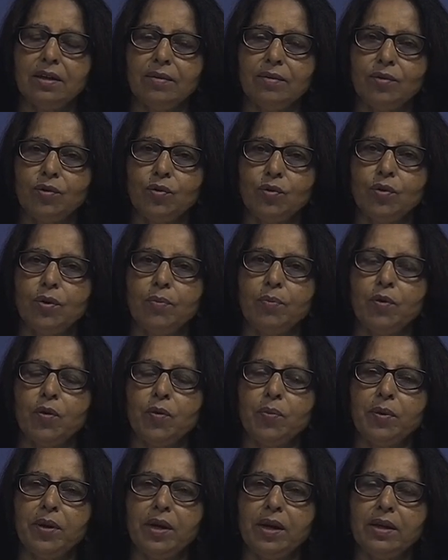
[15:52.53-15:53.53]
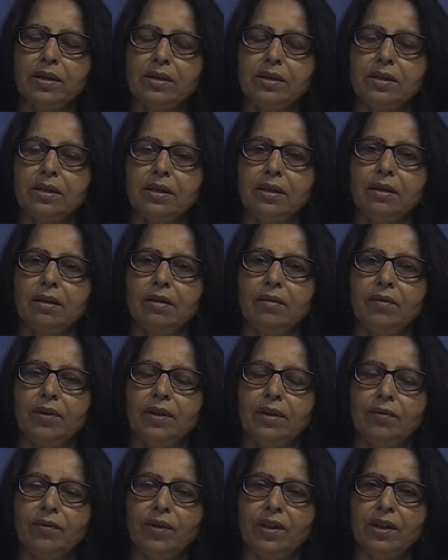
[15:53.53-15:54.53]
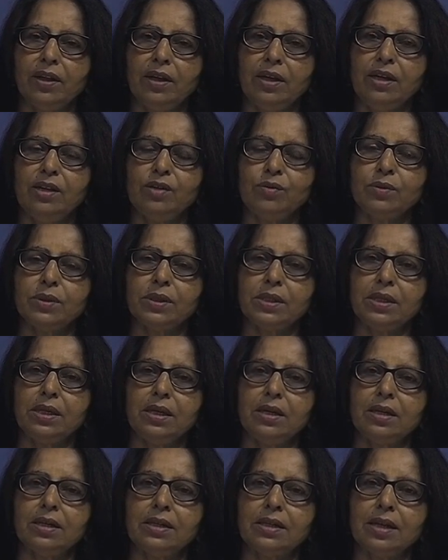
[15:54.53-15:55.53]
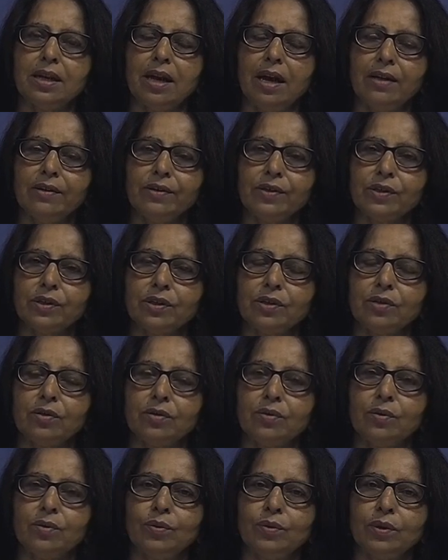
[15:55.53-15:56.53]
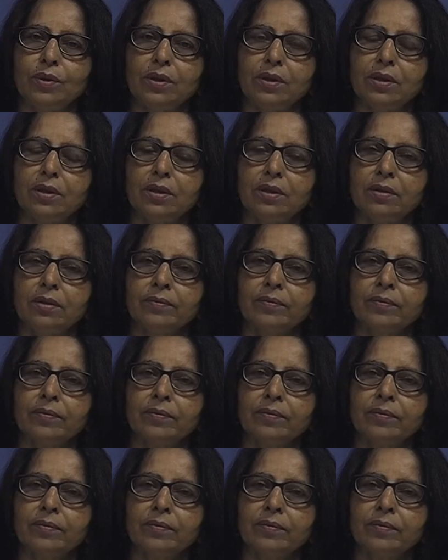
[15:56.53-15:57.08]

through appropriating, where the East was seen as an answer to the